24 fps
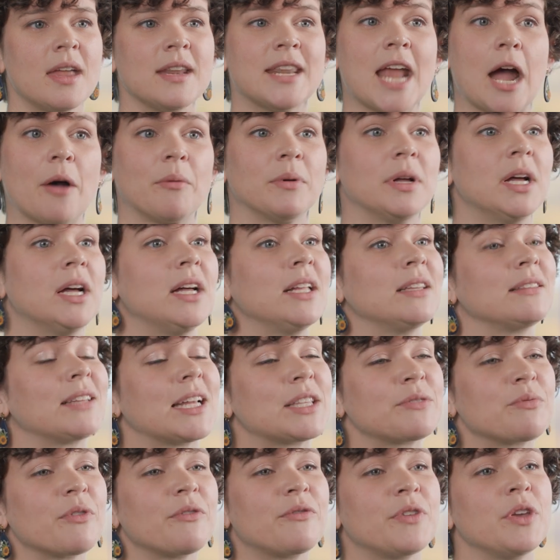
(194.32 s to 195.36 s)
Now,
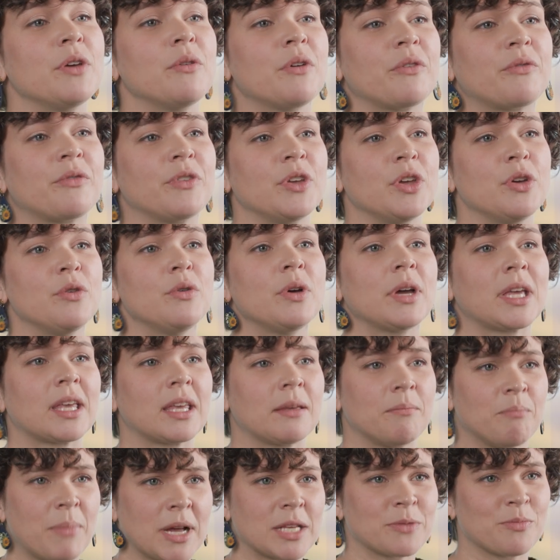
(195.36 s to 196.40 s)
let's review a few
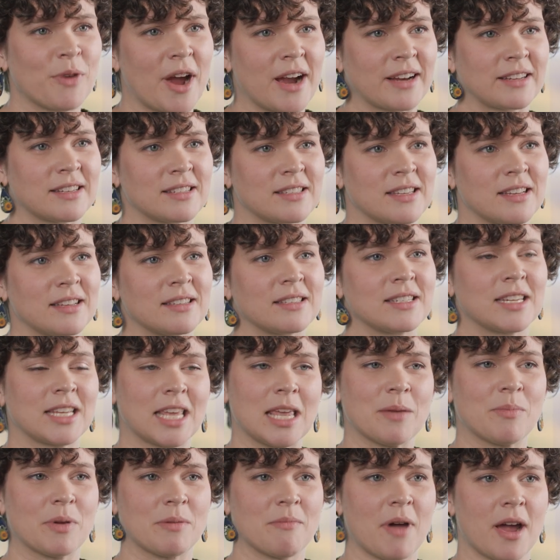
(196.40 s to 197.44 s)
best practices to
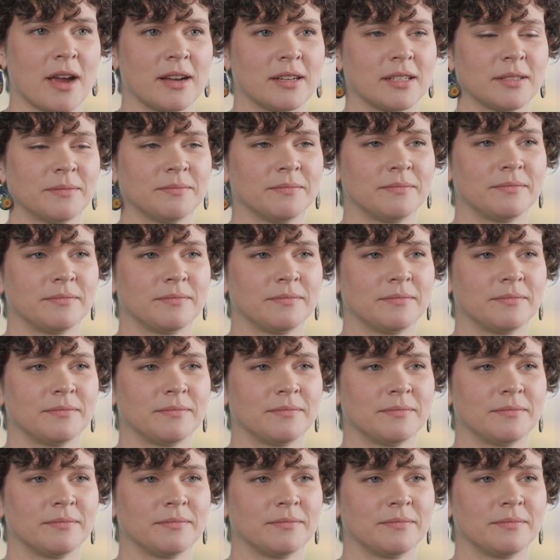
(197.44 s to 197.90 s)
keep in mind.